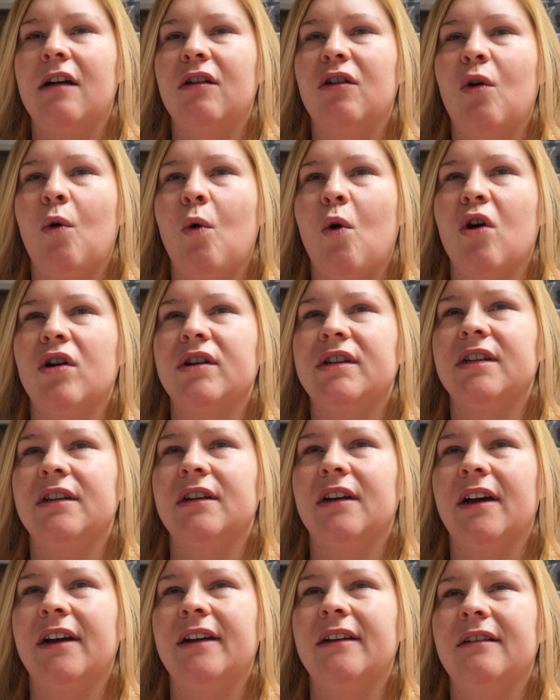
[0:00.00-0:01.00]

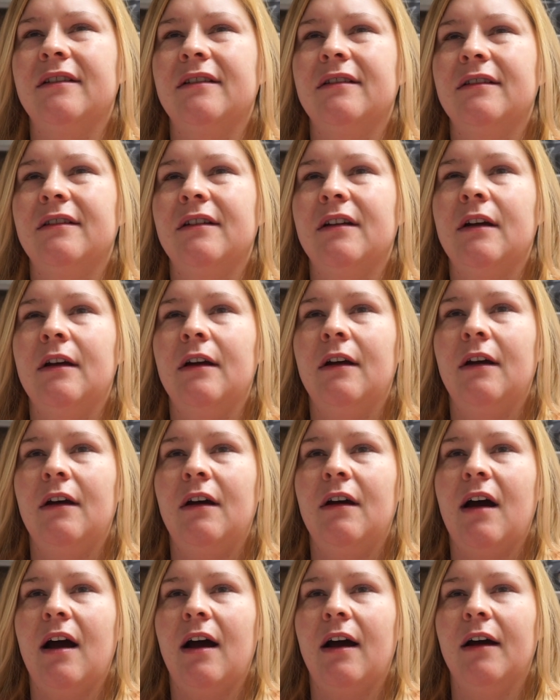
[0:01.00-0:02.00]

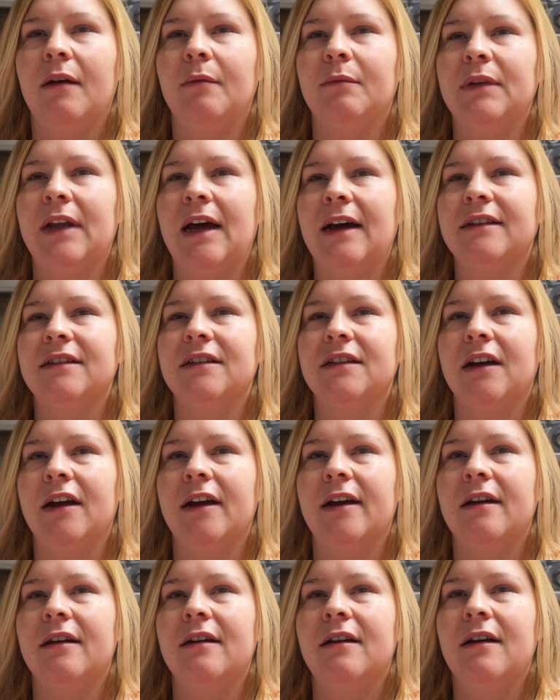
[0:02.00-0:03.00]
9:15 last
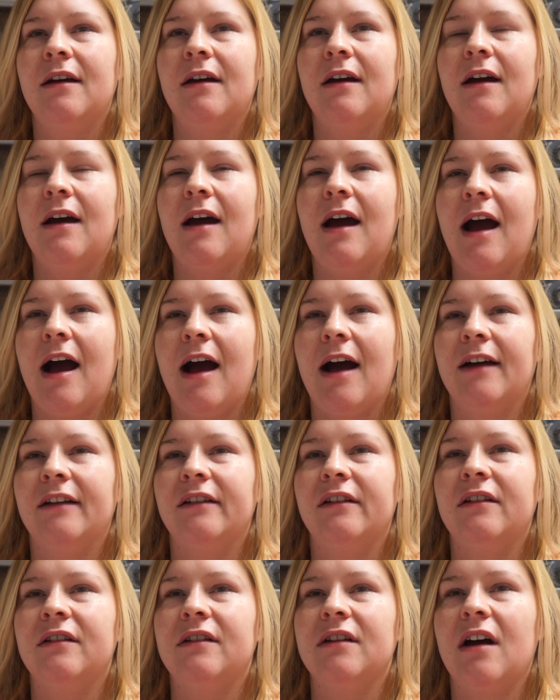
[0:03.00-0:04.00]
night,
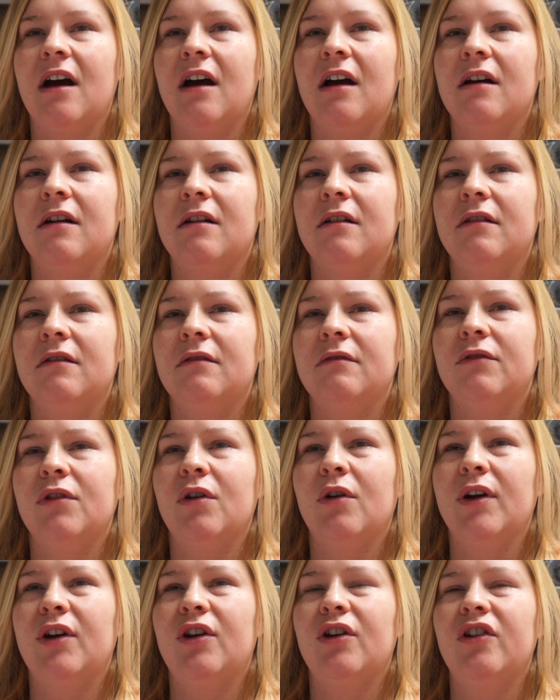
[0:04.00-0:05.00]
and
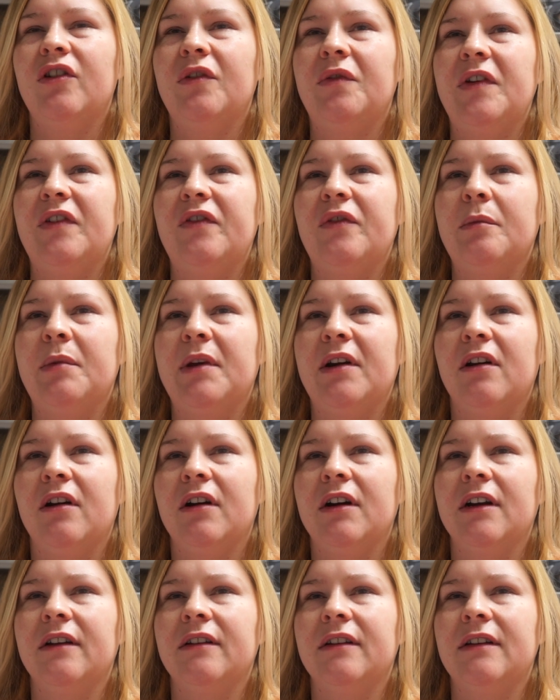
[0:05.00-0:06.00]
no, it could have even been
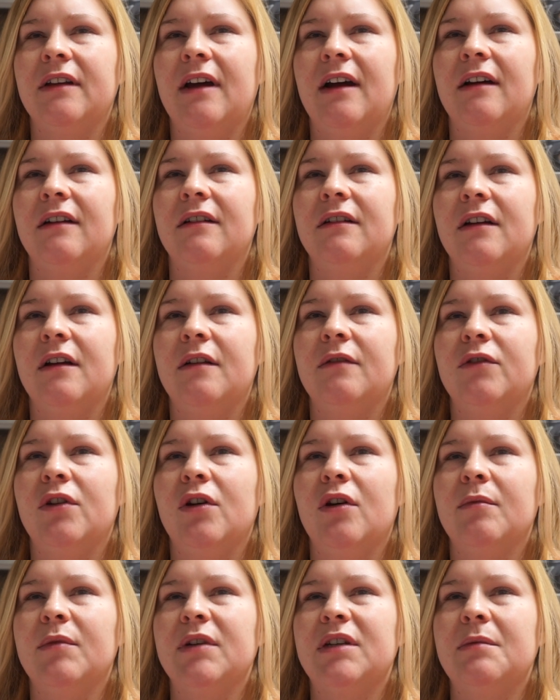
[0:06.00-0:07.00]
earlier than that.
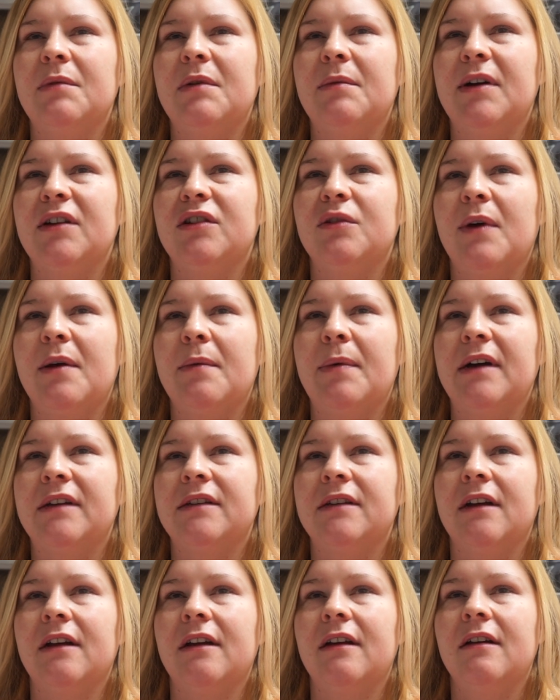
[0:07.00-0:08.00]
No, it must have been about
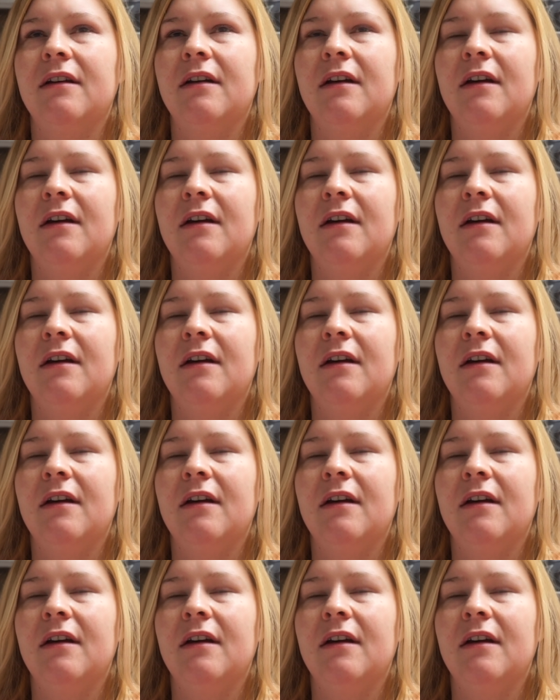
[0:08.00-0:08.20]
8:20.